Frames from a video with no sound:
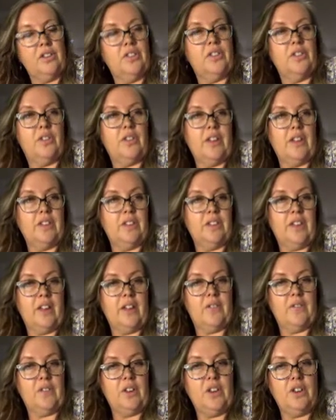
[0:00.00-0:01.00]
So that's the
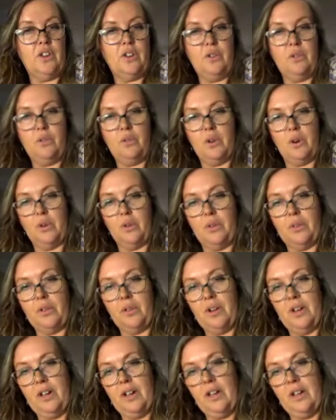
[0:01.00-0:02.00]

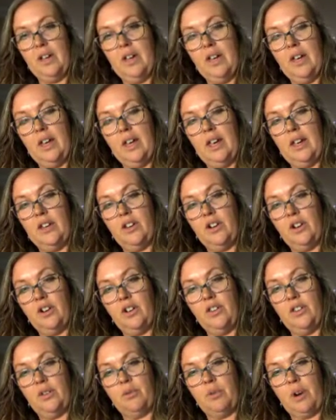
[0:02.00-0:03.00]
Fe2O3. It
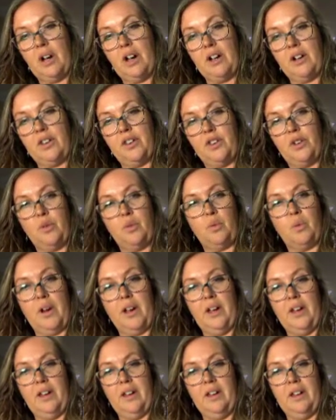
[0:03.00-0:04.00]
turns rocks
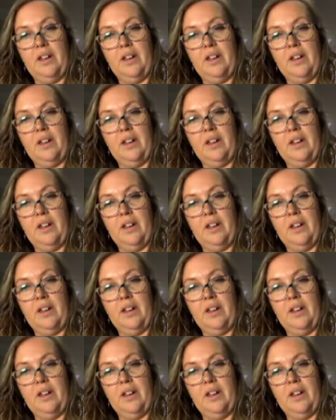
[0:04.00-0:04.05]
red.